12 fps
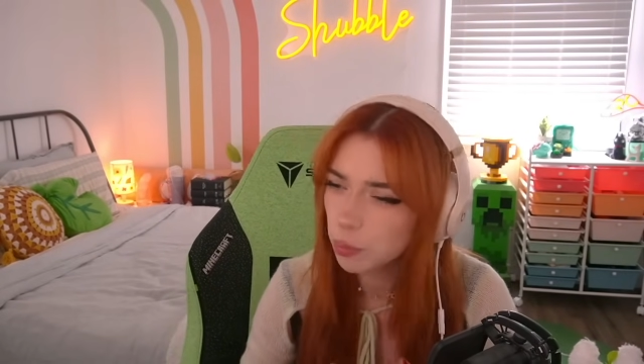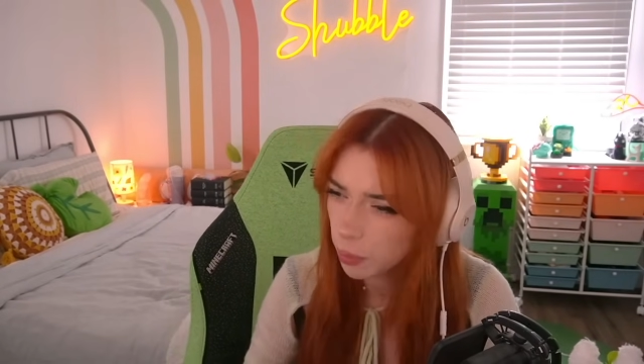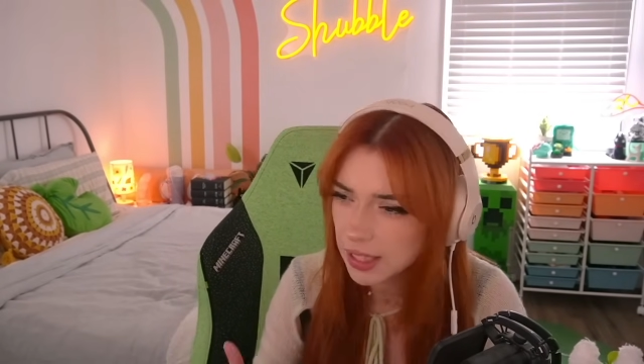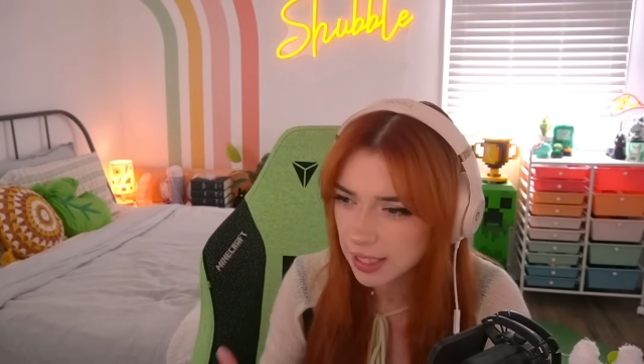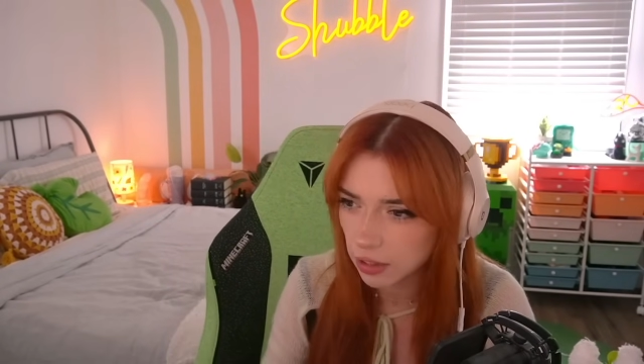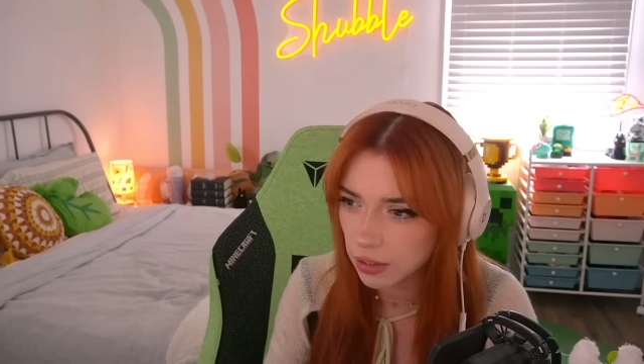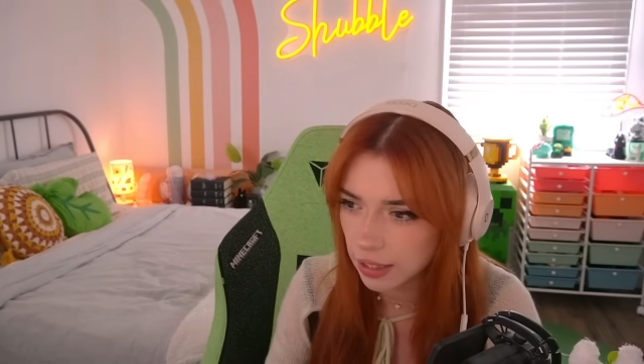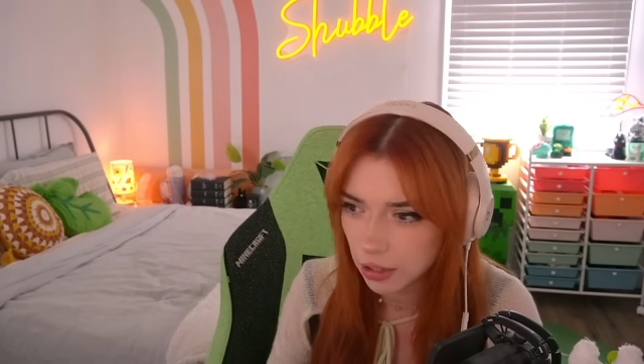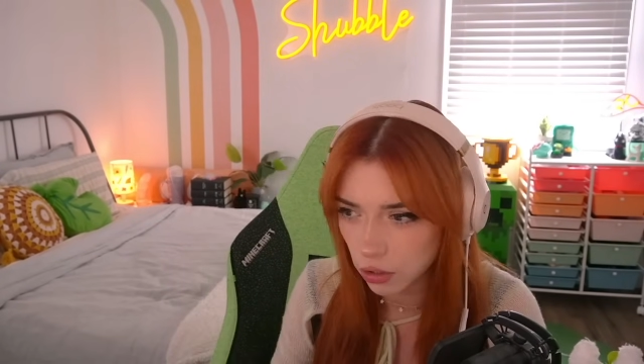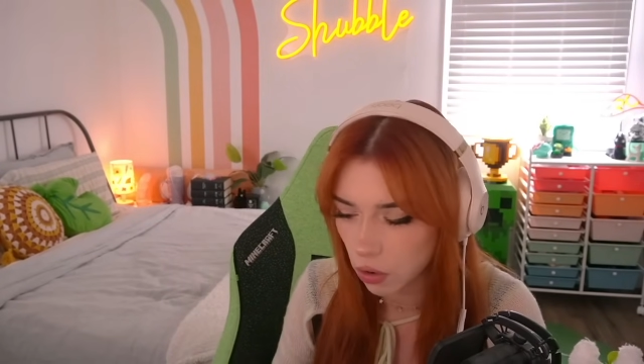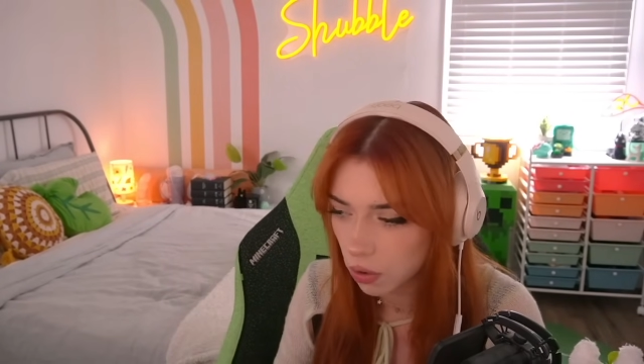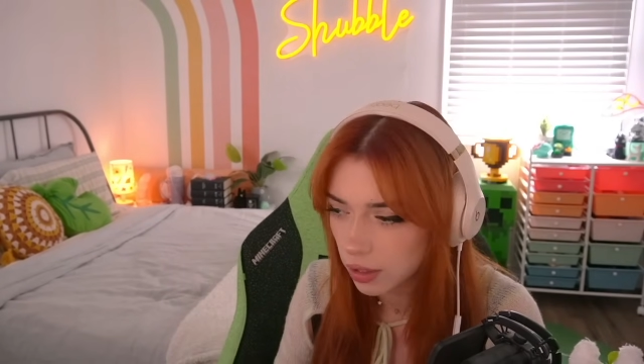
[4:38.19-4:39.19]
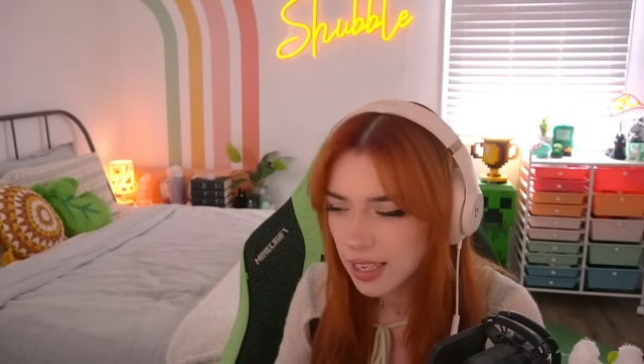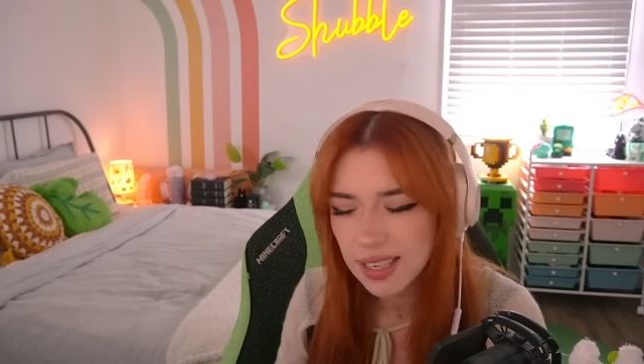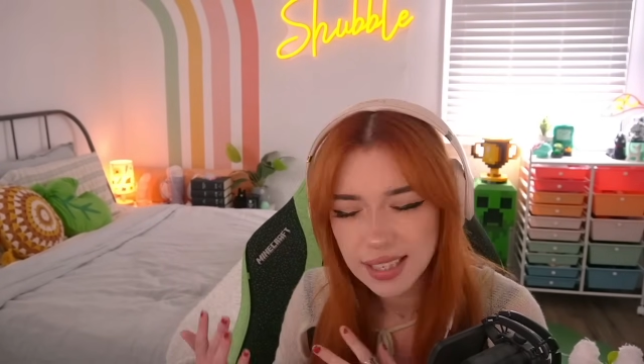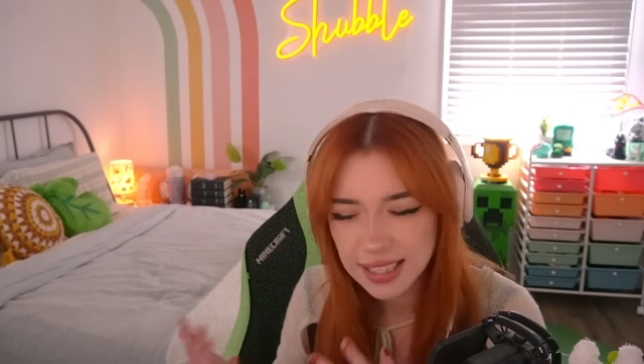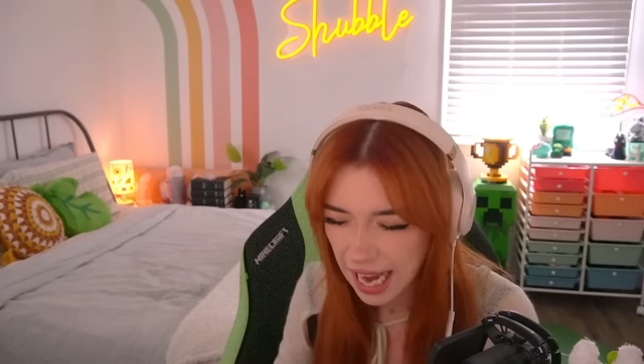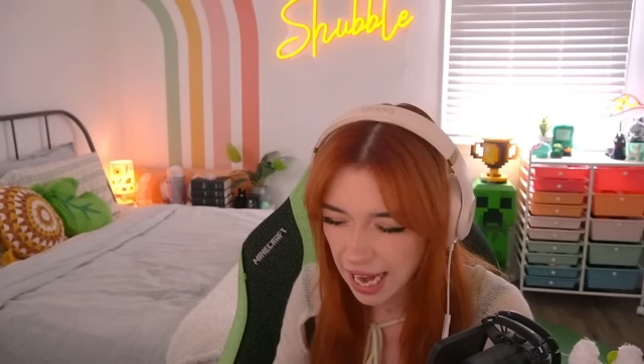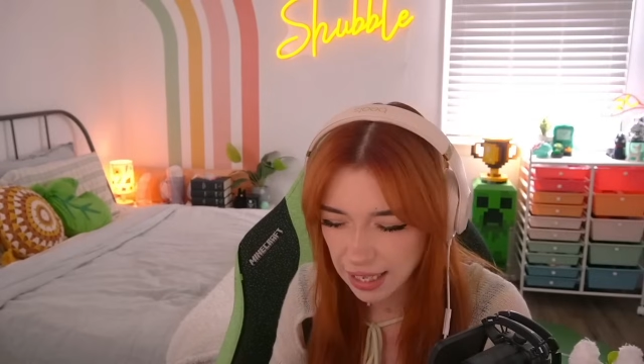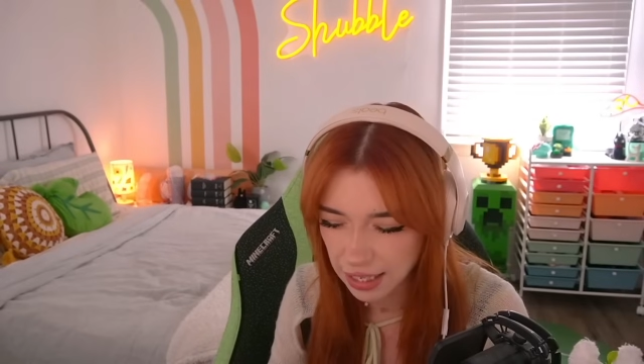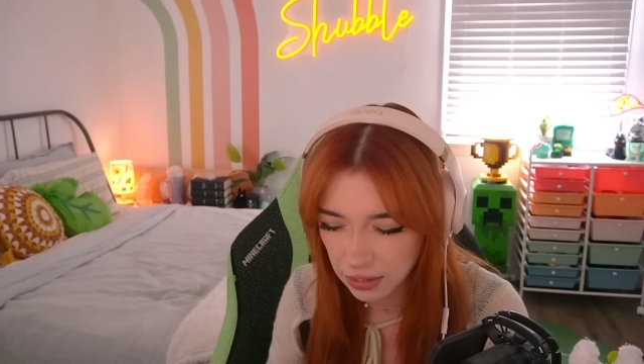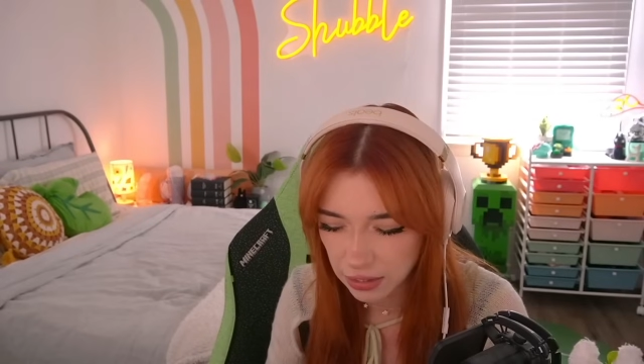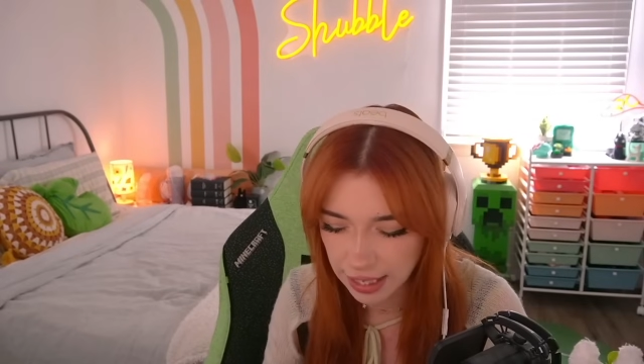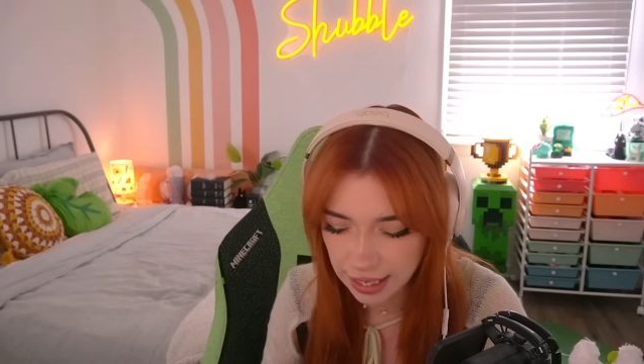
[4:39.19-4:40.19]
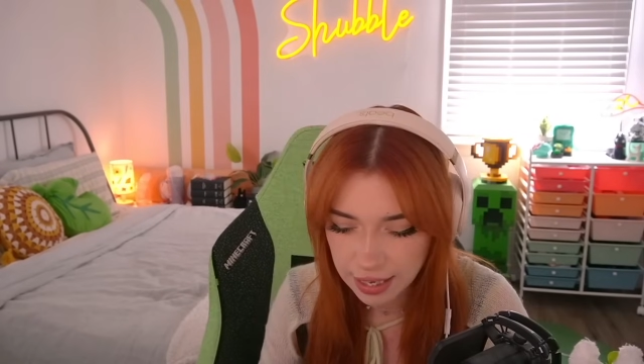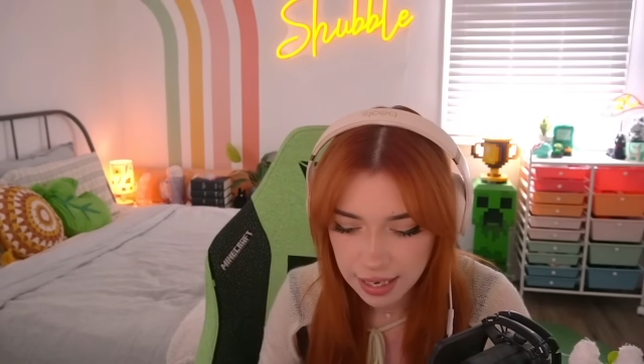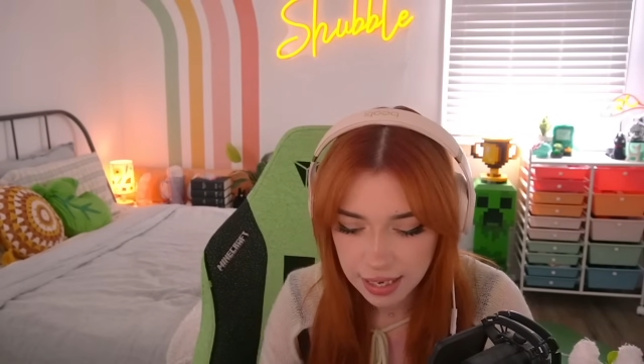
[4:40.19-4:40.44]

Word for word: but still an adult, technically.